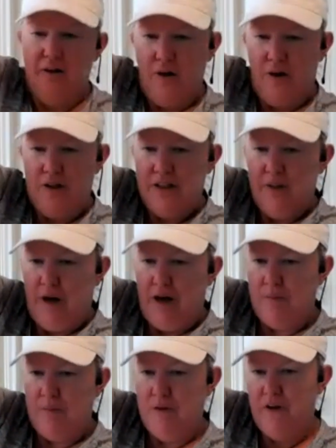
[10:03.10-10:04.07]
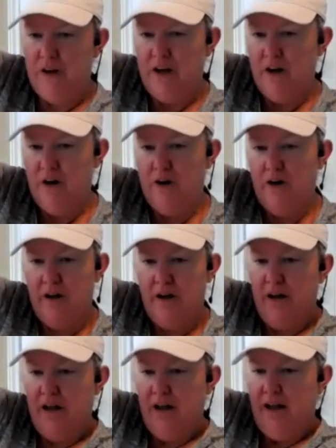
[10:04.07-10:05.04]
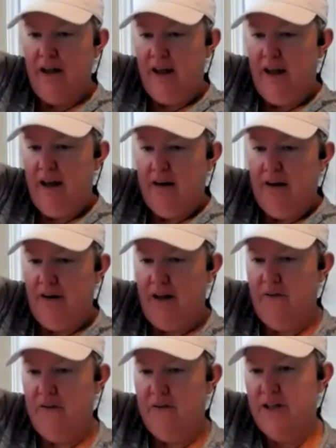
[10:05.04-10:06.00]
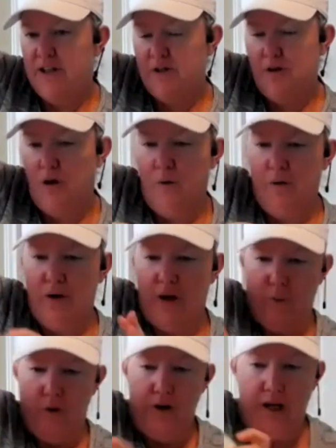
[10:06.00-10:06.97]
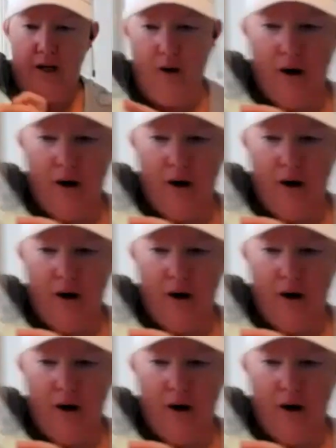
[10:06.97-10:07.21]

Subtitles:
across the bottom of here, and a lot of this going and working